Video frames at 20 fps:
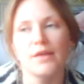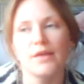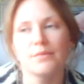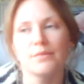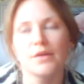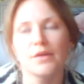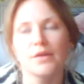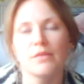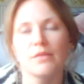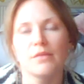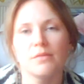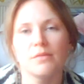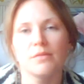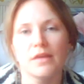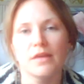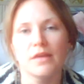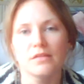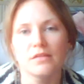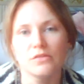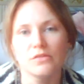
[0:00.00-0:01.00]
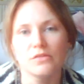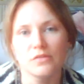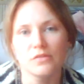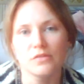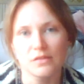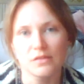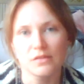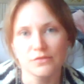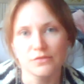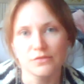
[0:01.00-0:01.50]
coming back to yourself
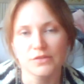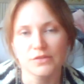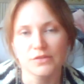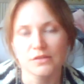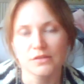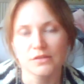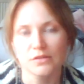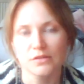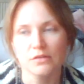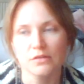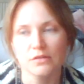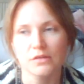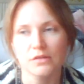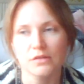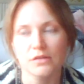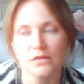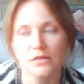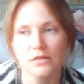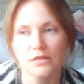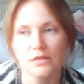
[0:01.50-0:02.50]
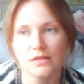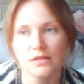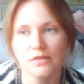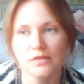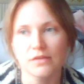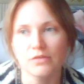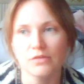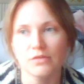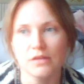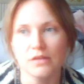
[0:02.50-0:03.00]
and getting
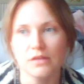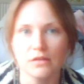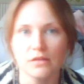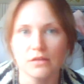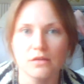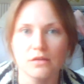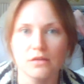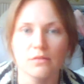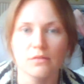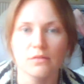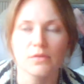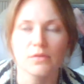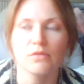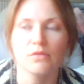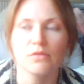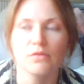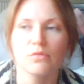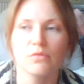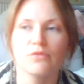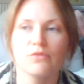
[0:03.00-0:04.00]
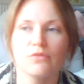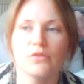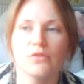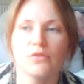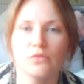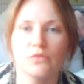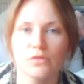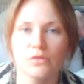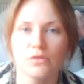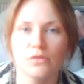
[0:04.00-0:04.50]
really clear about what feels
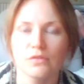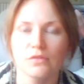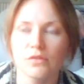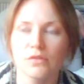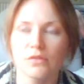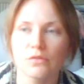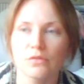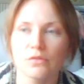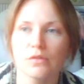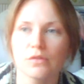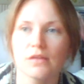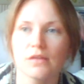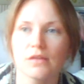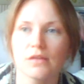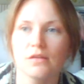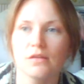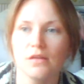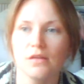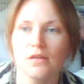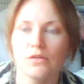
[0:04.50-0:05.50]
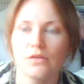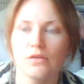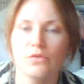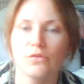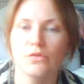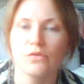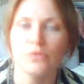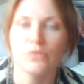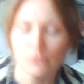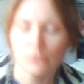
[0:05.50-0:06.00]
good to you and who
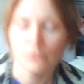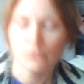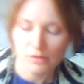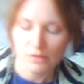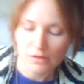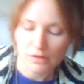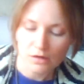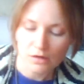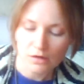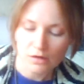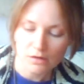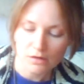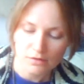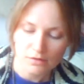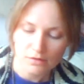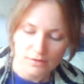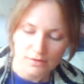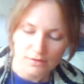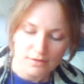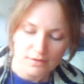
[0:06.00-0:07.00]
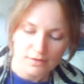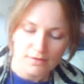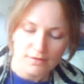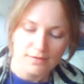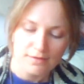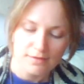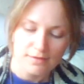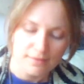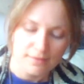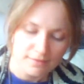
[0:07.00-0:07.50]
you really are.
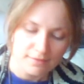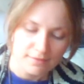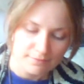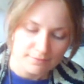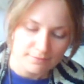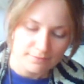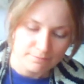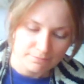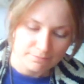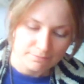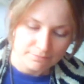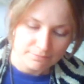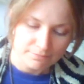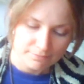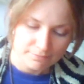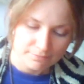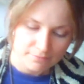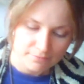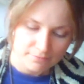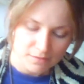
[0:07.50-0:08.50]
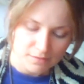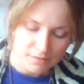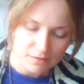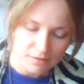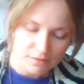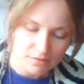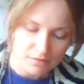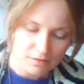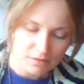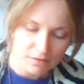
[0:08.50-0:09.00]
Um, and
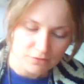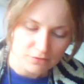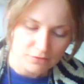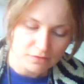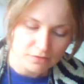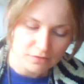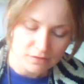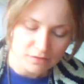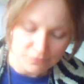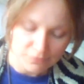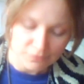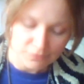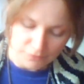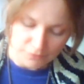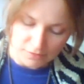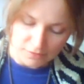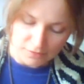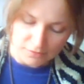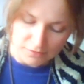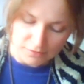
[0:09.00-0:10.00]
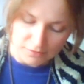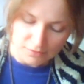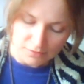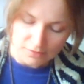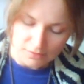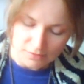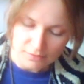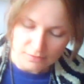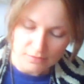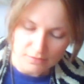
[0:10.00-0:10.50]
I just love
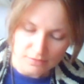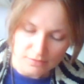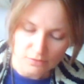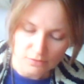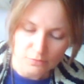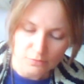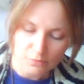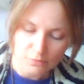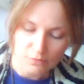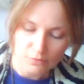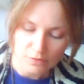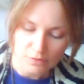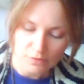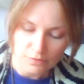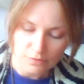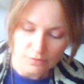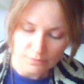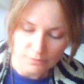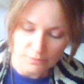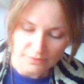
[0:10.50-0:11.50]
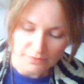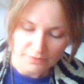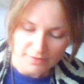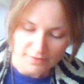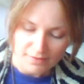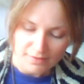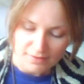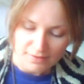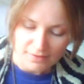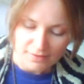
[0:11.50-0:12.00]
that quote there.
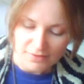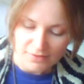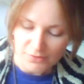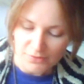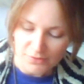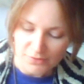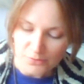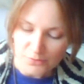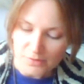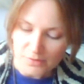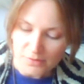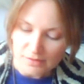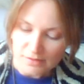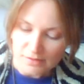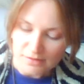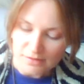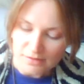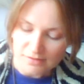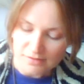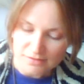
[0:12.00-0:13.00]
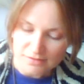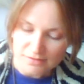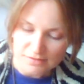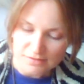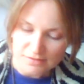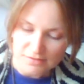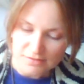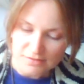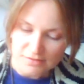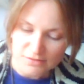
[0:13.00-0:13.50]
The other one is,
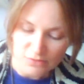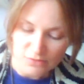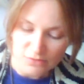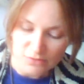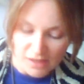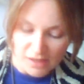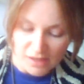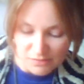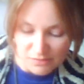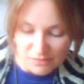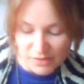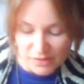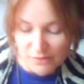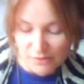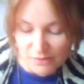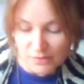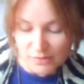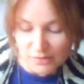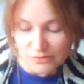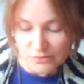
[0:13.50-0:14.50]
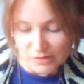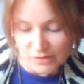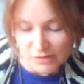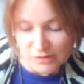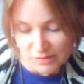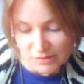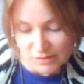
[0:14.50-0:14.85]
so that one's really